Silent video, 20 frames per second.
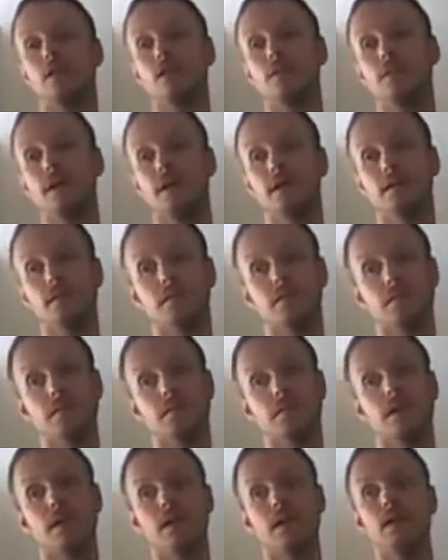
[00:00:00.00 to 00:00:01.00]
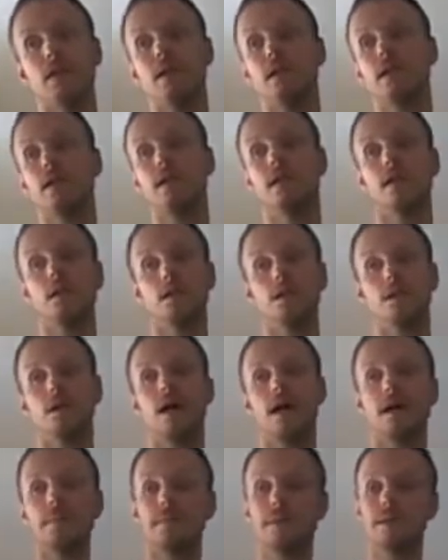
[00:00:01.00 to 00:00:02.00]
You know about
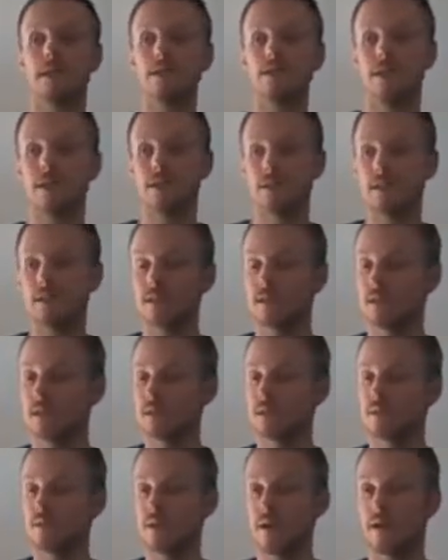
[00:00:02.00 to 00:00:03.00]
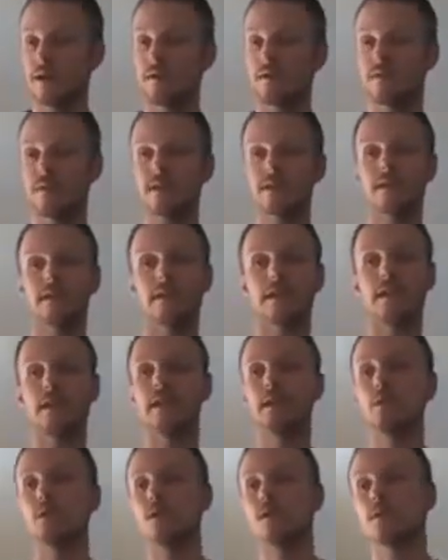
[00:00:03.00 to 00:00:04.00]
IP addresses and fixing
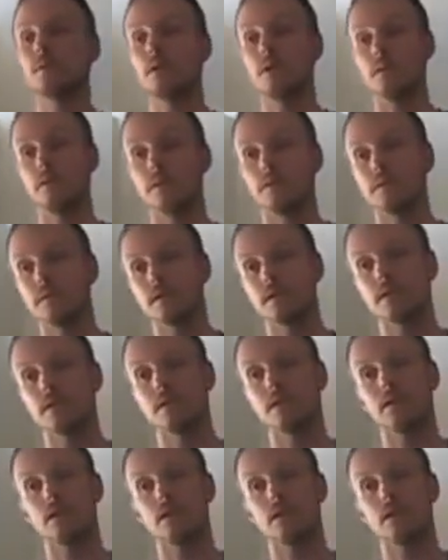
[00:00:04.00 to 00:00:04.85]
network problems.